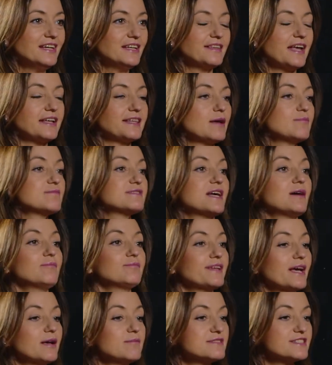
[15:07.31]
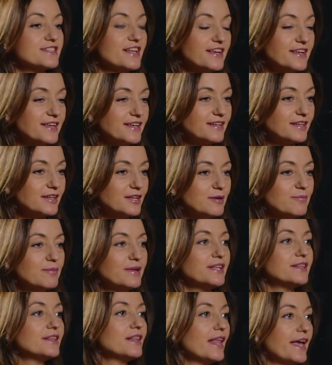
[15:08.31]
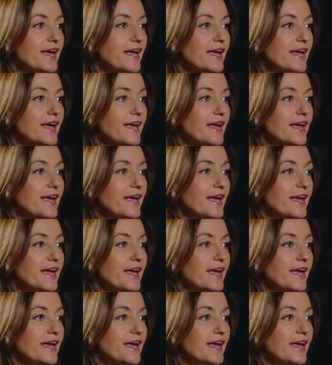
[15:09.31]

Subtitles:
that I'm sometimes taking him in